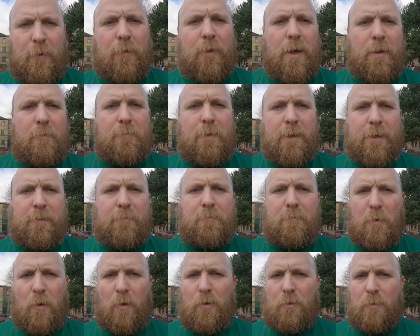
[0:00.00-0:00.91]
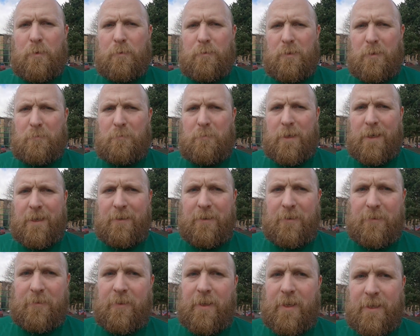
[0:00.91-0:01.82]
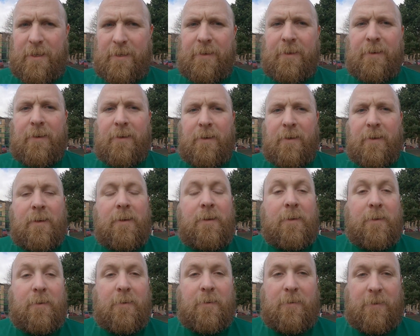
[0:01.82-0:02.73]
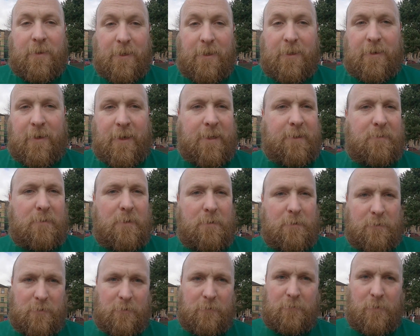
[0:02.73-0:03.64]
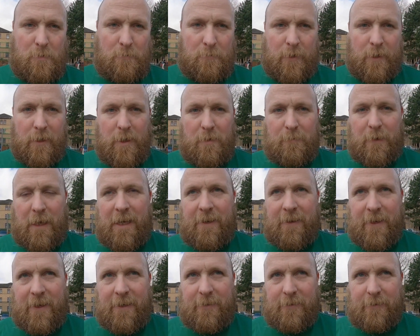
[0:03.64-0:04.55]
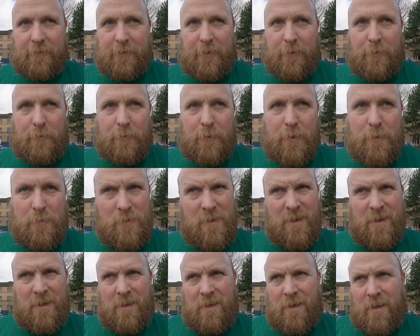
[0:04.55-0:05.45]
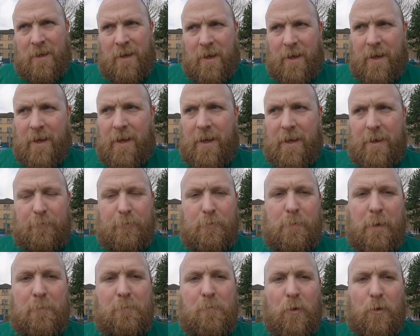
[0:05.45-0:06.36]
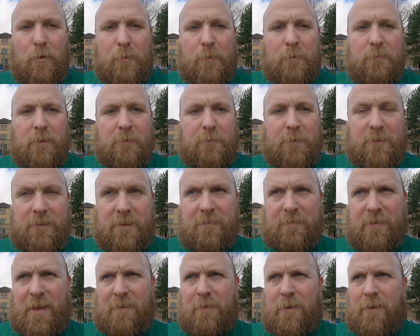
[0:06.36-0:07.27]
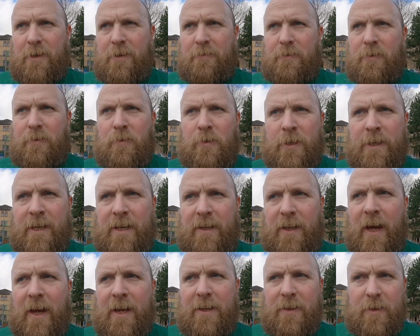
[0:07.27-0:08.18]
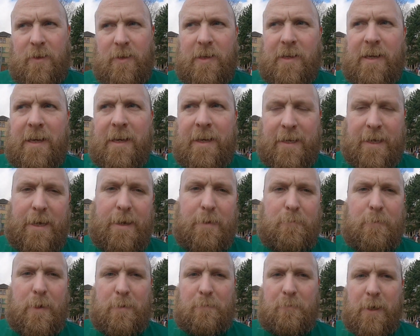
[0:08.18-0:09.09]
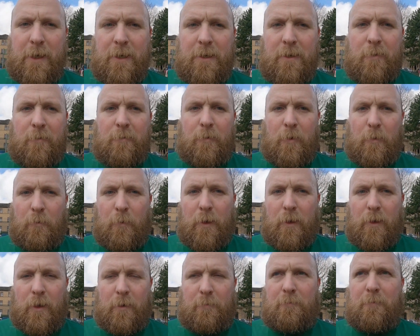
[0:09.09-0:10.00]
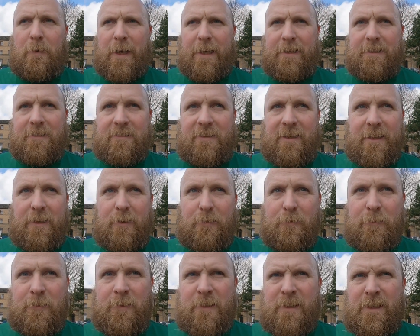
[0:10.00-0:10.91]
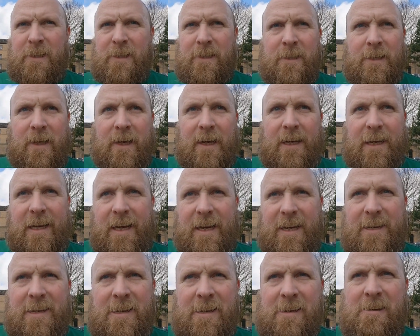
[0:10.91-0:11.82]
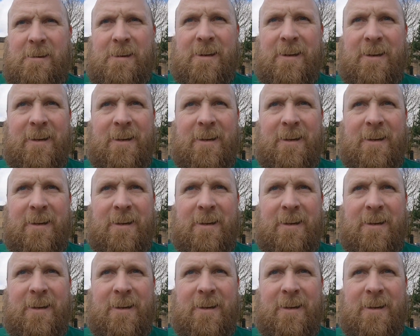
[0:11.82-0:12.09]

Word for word: I feel that I'm bringing both wheels up rather than the correct way, which is front wheel up and then the rear wheel. Uh, if you bring both wheels up at the same time, you're never going to get the height that you can get by bringing your front wheel up by itself. Again,